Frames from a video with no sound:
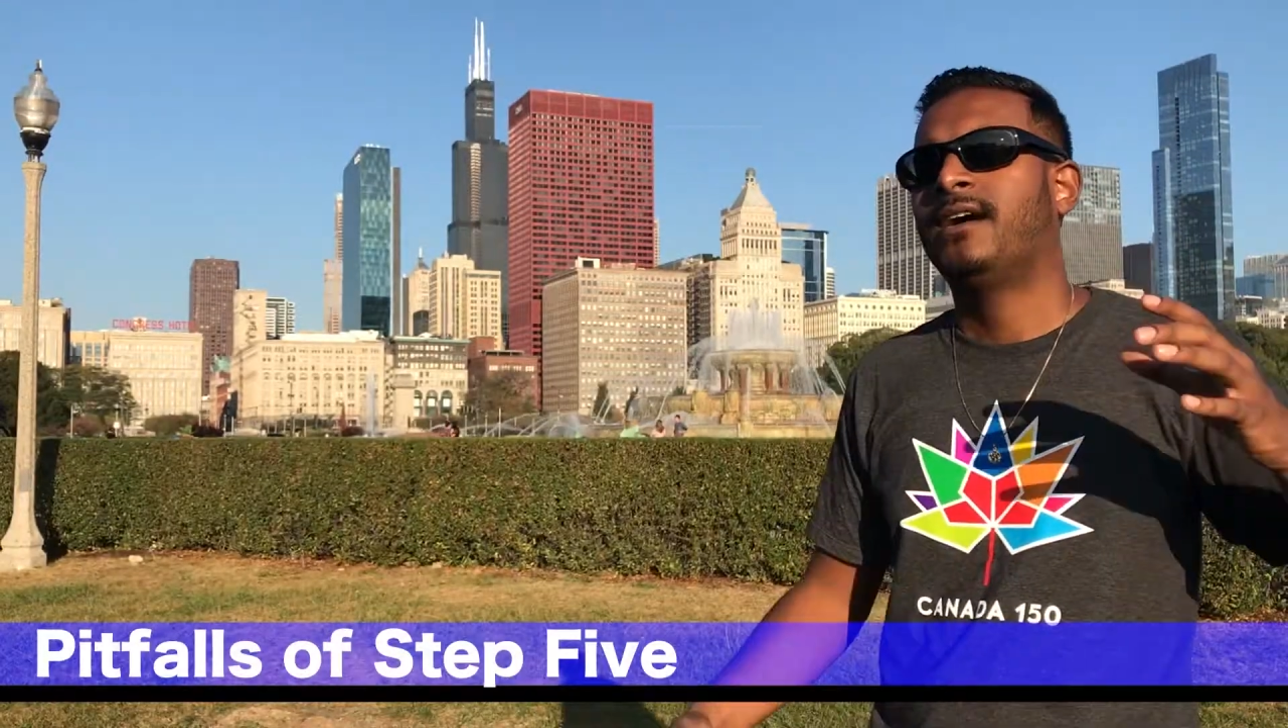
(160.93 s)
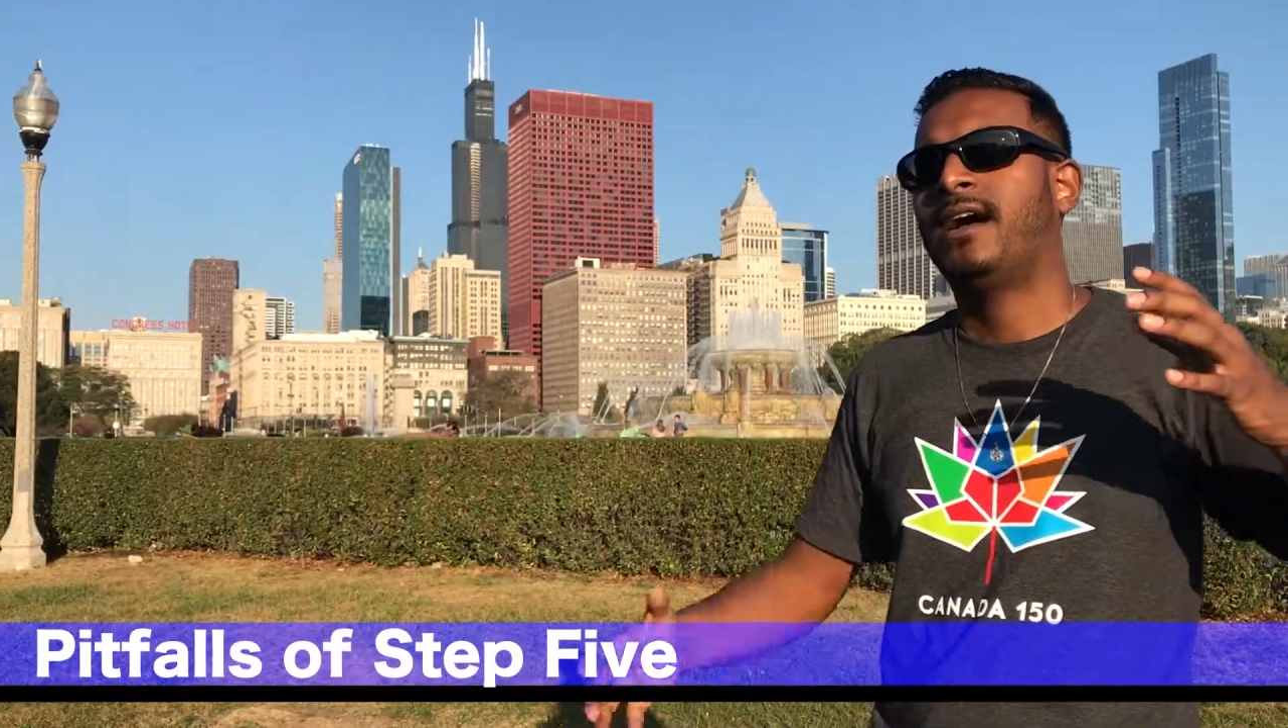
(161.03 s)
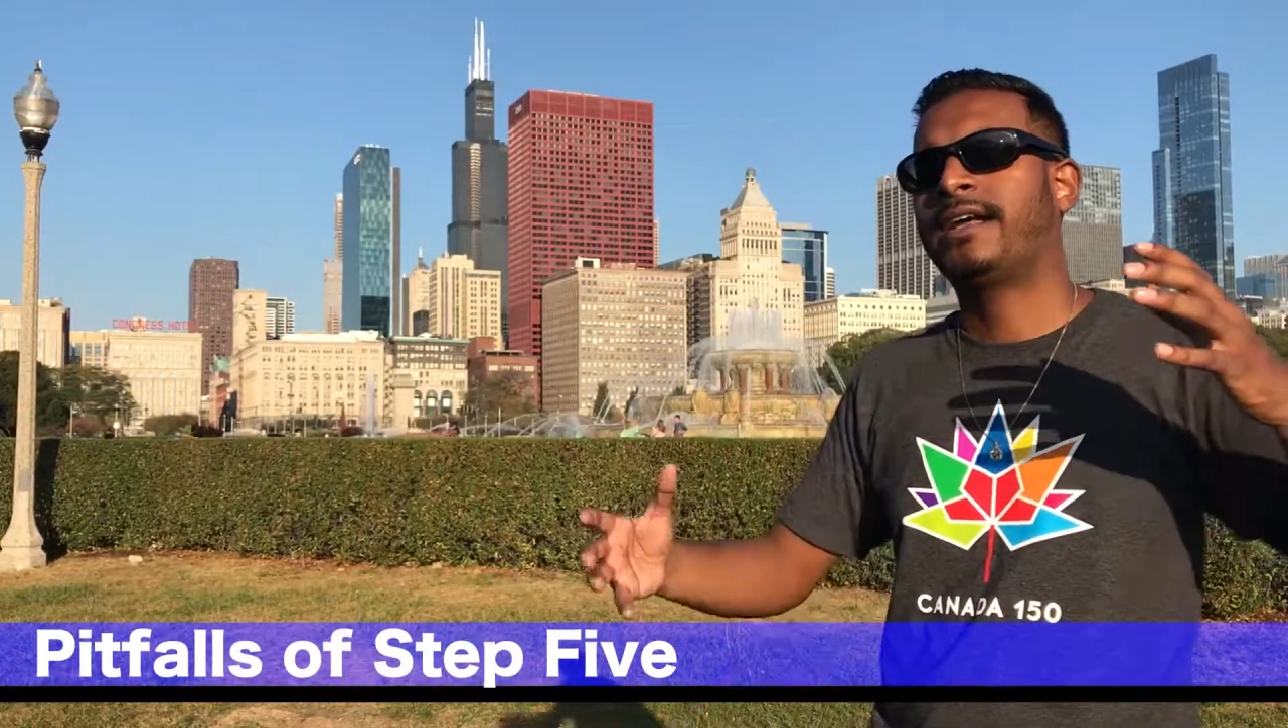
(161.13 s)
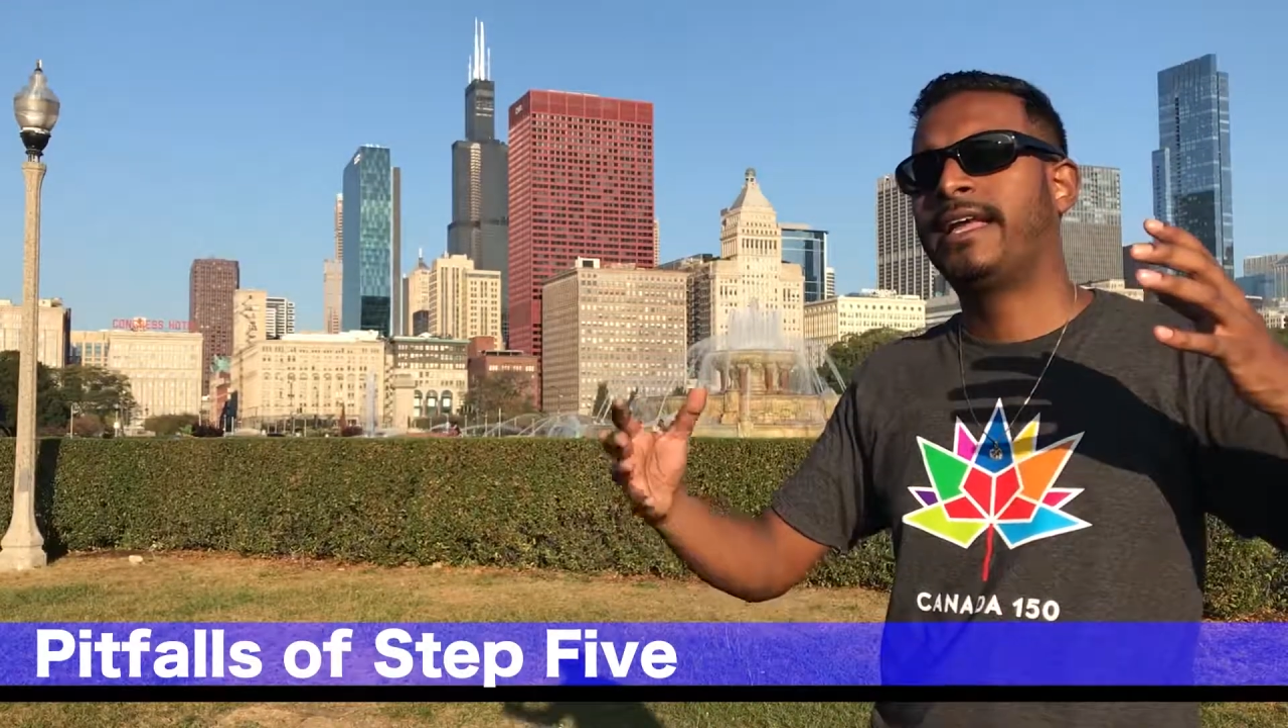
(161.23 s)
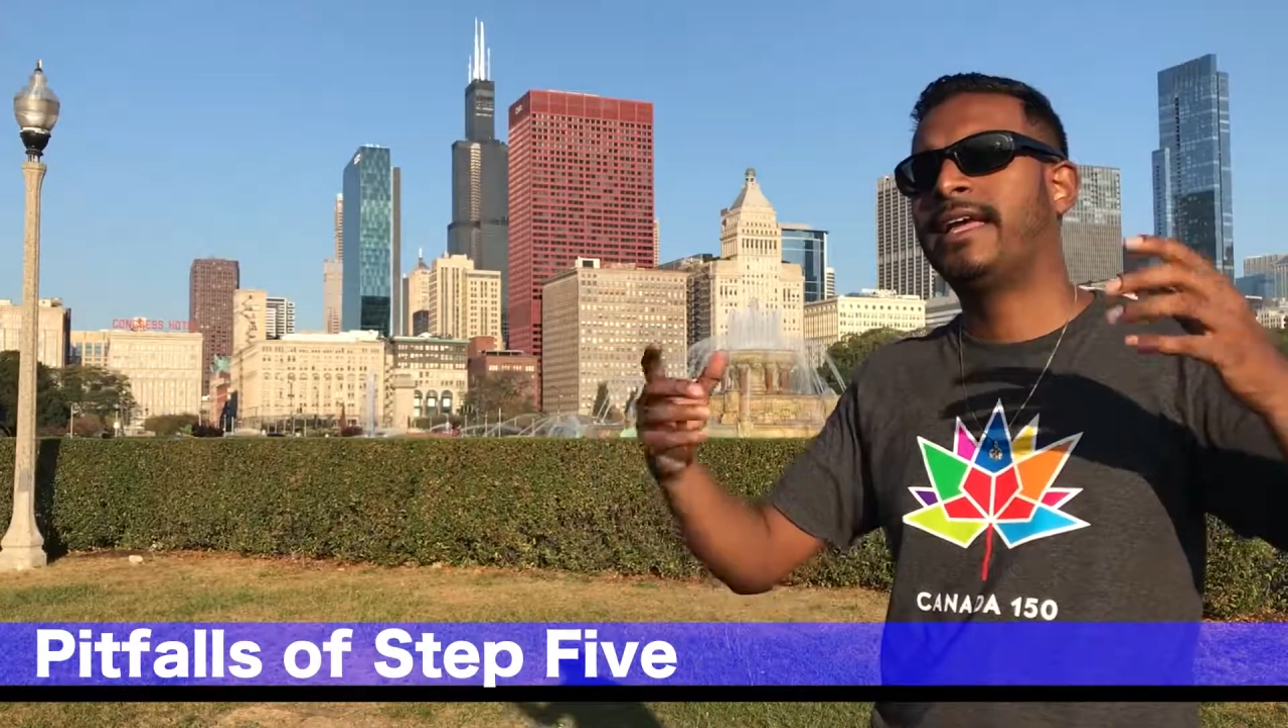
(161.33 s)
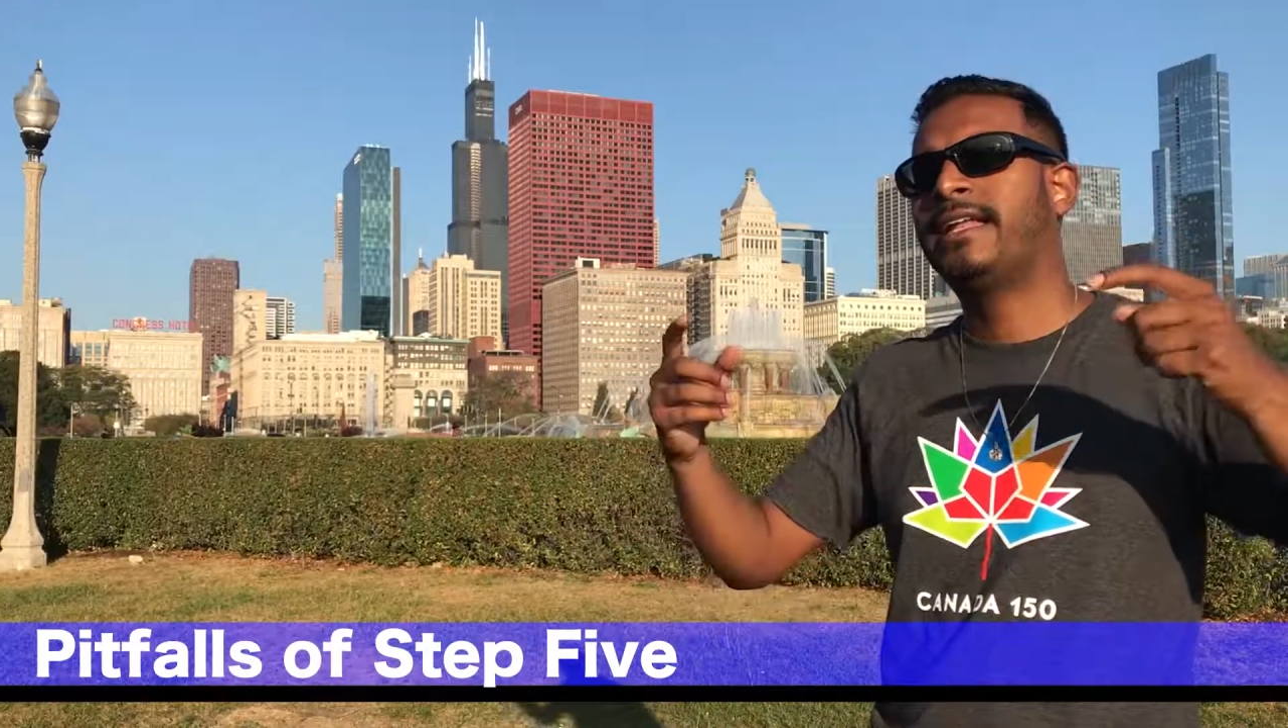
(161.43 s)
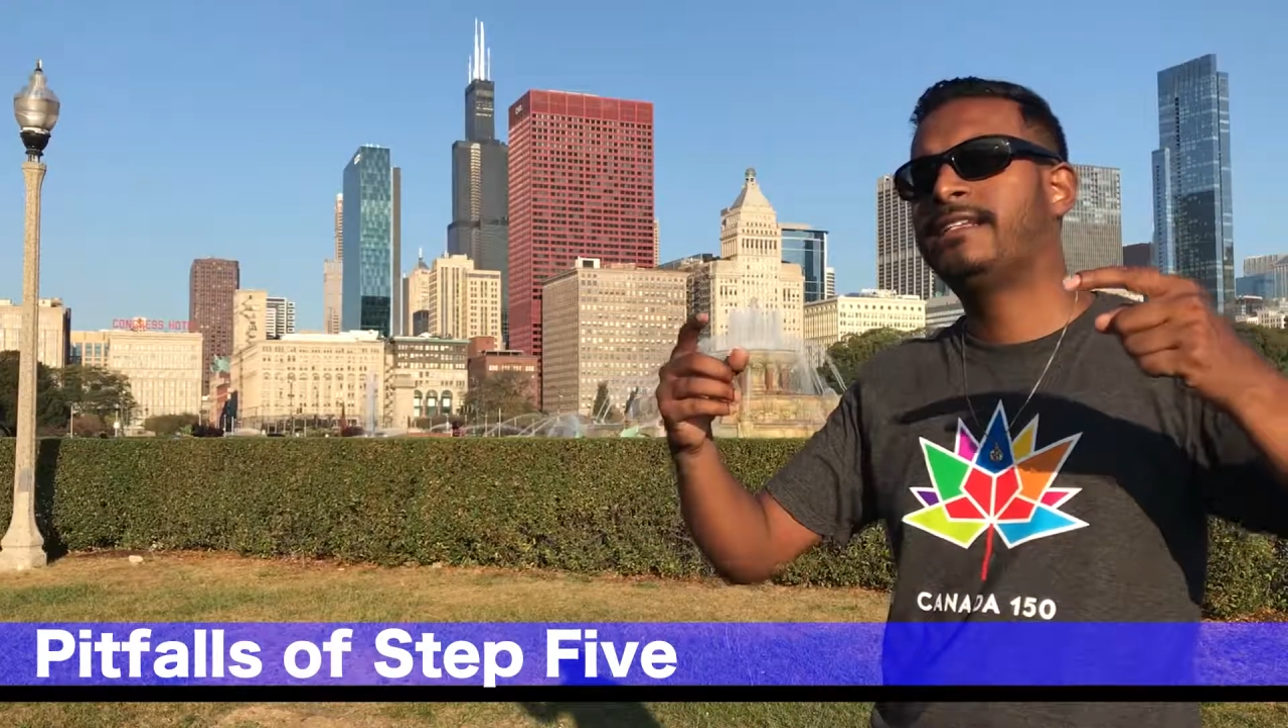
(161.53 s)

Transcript: again, in